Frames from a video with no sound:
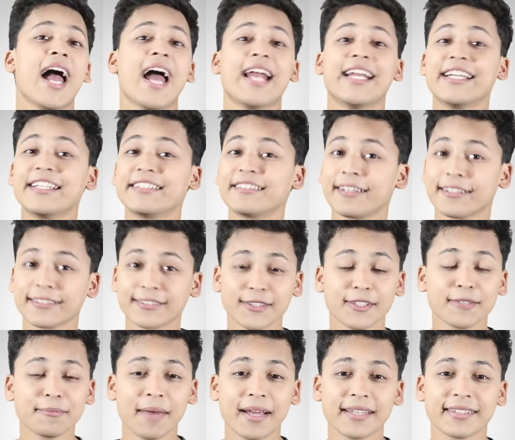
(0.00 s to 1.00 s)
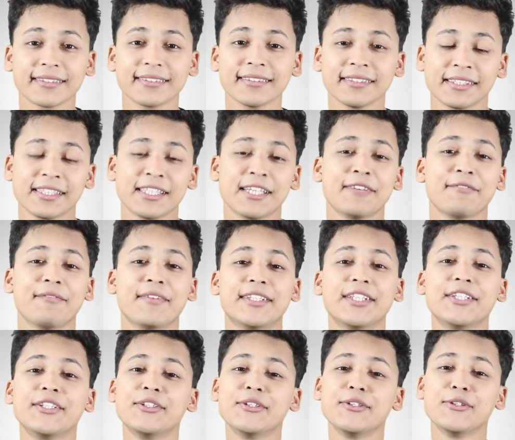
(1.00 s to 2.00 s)
and it does not matter
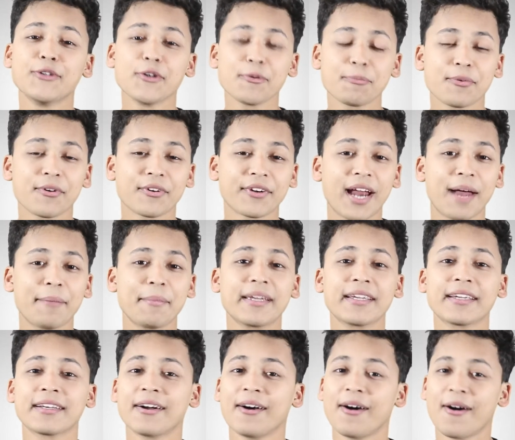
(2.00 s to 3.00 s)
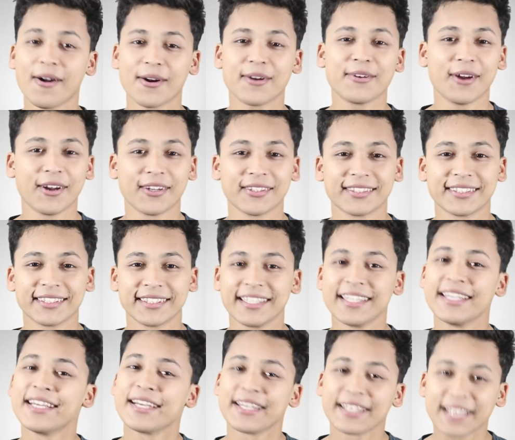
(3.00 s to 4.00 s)
whether you know programming or not.
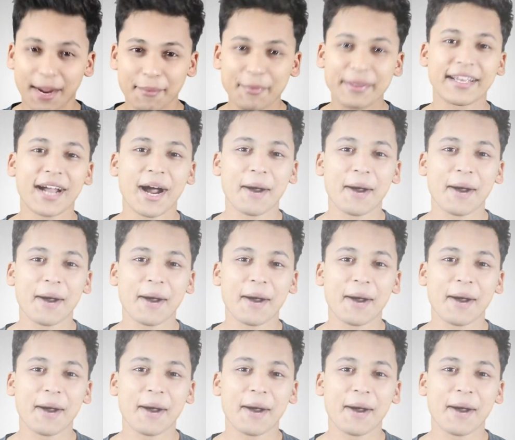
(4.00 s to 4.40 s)
Coming